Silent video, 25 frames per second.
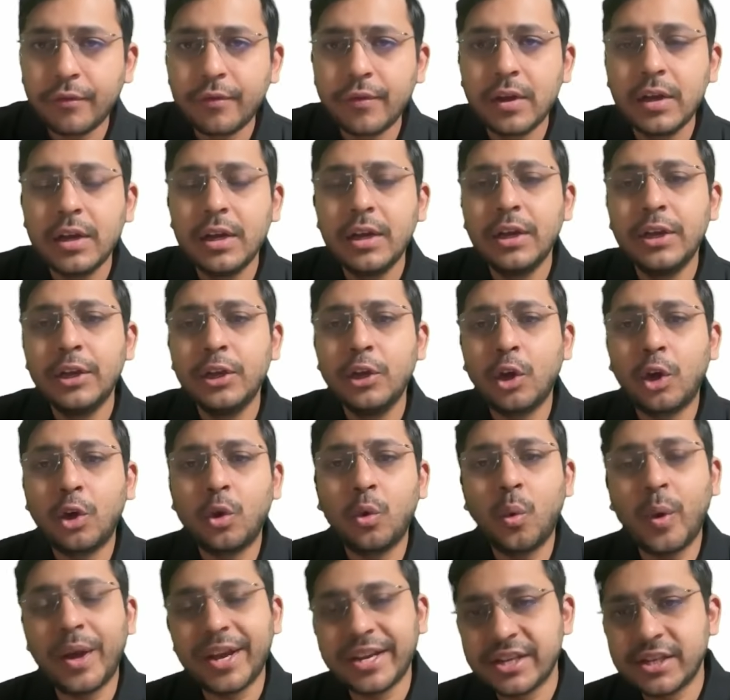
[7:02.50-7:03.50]
of
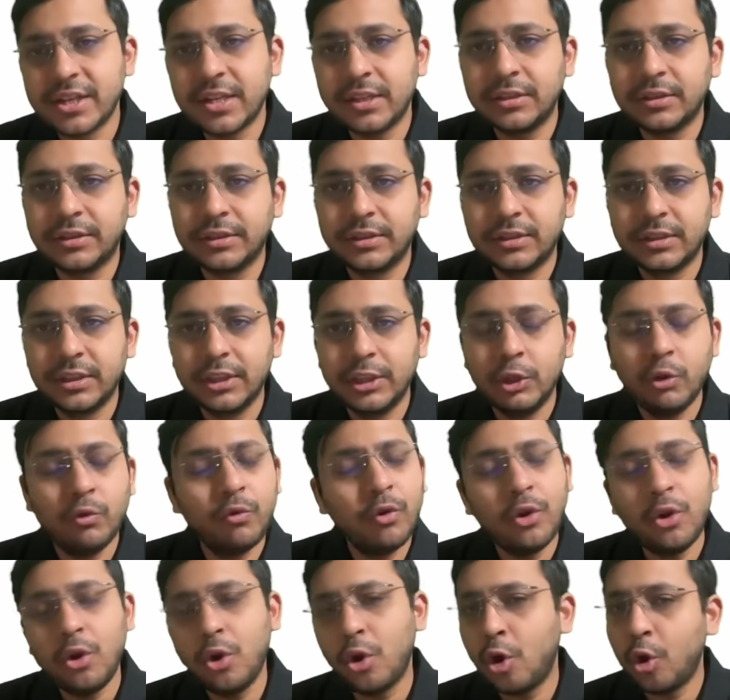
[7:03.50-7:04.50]
your questions,
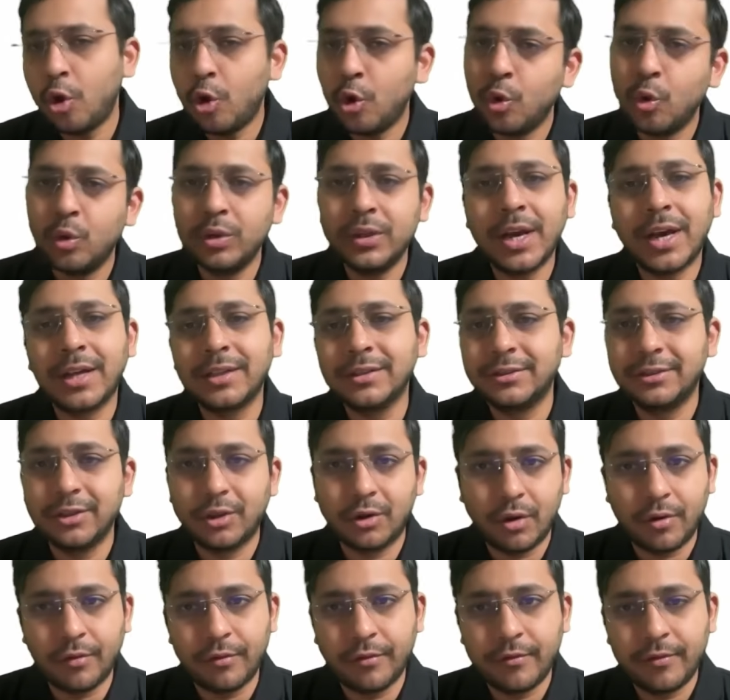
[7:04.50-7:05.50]
you would not know the
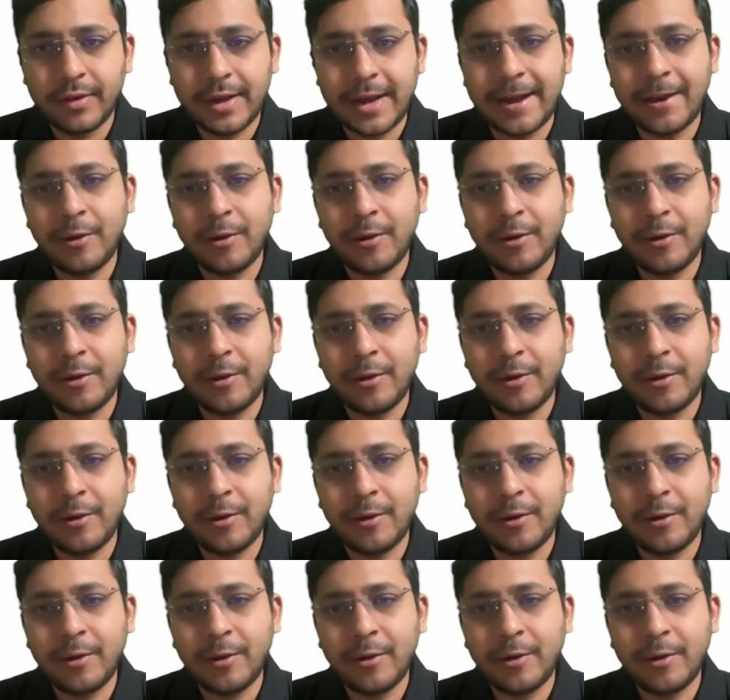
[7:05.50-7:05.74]
answer of.